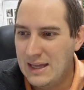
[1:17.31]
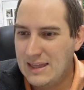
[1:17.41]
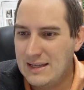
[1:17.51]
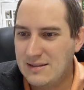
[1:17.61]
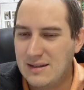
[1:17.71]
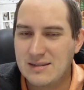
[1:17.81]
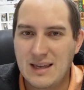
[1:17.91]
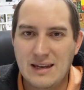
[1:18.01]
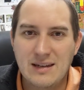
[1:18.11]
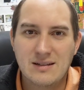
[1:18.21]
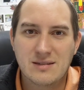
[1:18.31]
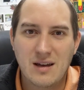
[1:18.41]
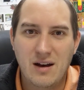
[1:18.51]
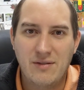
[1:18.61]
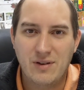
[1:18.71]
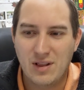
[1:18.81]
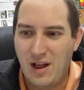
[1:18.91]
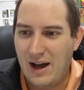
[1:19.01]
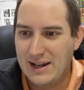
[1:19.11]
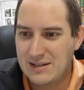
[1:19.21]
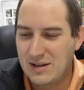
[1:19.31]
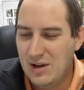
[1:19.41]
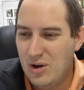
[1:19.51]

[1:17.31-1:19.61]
These descendants of Lot,